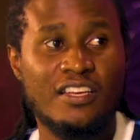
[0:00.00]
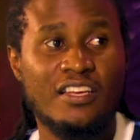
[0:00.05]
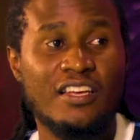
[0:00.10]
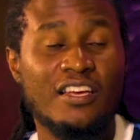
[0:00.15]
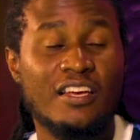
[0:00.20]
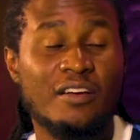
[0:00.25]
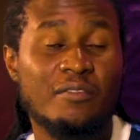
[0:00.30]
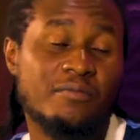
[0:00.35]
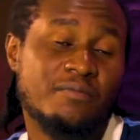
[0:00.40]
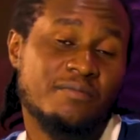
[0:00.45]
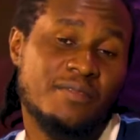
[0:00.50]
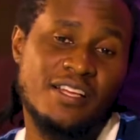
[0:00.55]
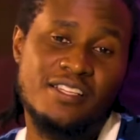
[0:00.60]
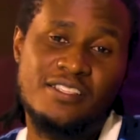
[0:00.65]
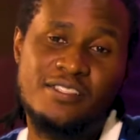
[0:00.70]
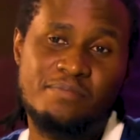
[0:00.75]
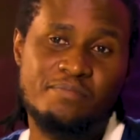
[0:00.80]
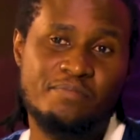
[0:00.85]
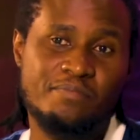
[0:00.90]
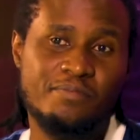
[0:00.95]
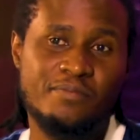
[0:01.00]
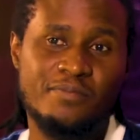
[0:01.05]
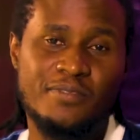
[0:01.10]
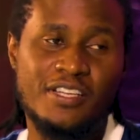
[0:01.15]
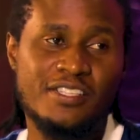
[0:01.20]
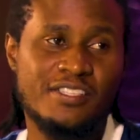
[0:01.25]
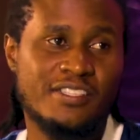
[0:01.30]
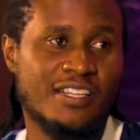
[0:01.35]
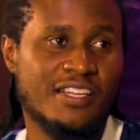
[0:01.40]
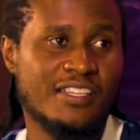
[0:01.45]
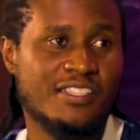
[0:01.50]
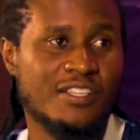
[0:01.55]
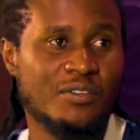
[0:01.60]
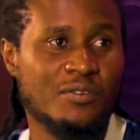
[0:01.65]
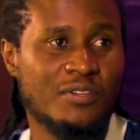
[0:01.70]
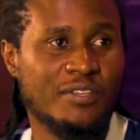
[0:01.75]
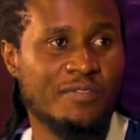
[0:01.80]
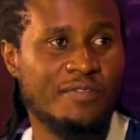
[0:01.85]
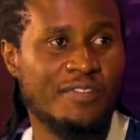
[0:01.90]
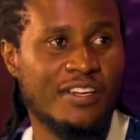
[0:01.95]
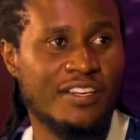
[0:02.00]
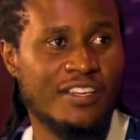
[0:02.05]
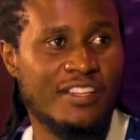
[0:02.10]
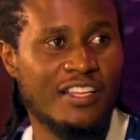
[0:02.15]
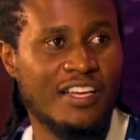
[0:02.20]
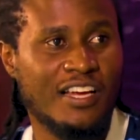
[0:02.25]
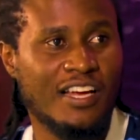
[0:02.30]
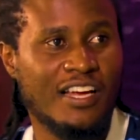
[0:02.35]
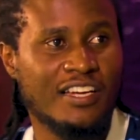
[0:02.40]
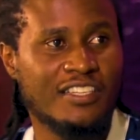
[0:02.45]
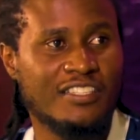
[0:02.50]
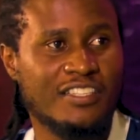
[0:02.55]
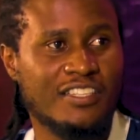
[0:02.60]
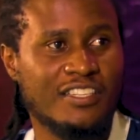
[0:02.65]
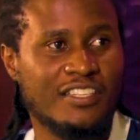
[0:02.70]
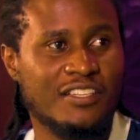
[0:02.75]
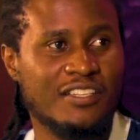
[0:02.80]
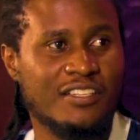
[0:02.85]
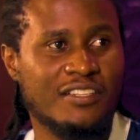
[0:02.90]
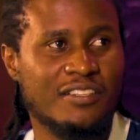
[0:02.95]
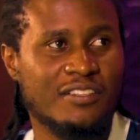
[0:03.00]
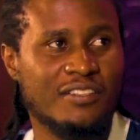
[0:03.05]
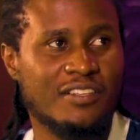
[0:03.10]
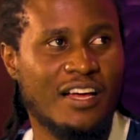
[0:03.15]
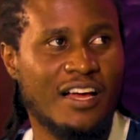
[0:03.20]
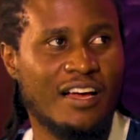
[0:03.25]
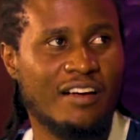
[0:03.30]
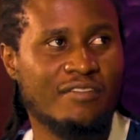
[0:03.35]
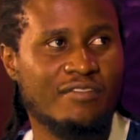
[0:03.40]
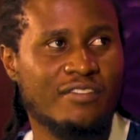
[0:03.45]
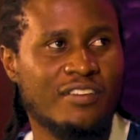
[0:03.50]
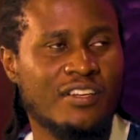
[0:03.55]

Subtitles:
Yeah, that's the only fun thing I actually have.